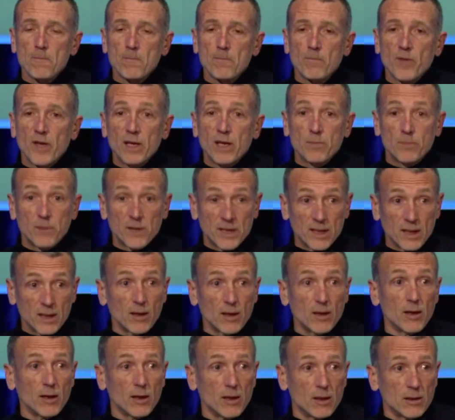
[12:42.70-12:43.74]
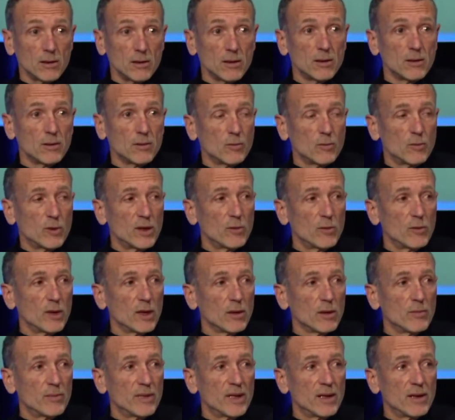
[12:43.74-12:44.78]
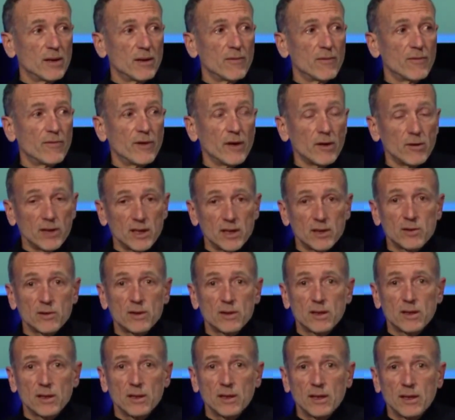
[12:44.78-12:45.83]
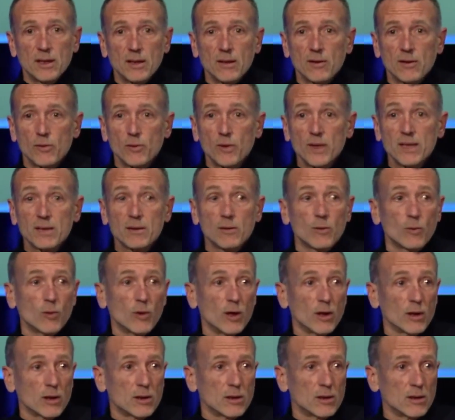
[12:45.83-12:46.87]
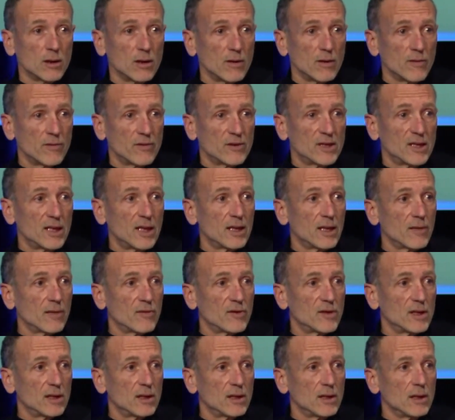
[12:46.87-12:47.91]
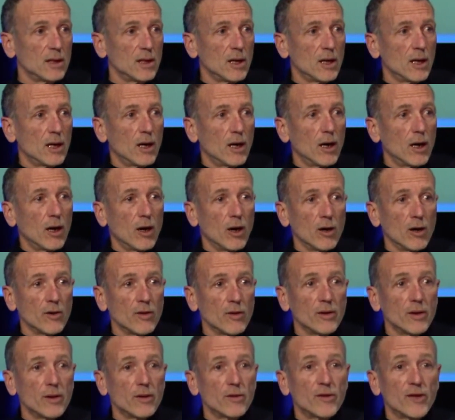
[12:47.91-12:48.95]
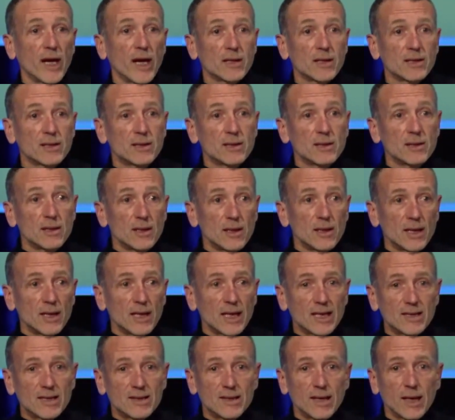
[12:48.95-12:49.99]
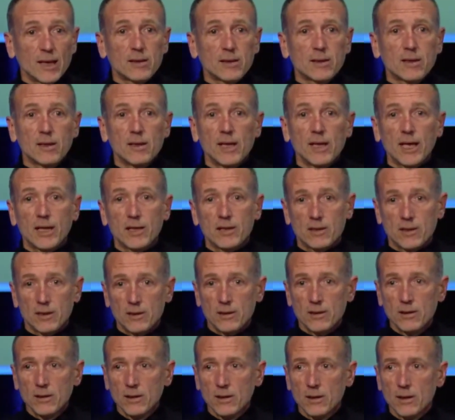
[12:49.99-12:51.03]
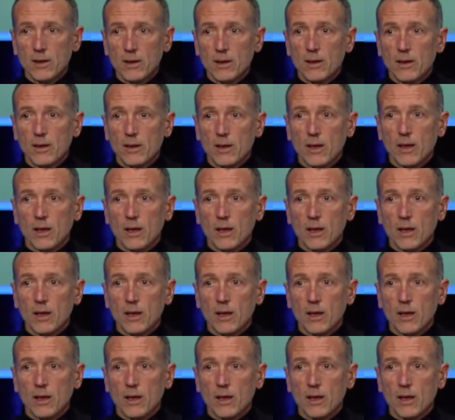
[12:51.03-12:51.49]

In particular, we will be very interested in the recent work of TNFD on that exact connection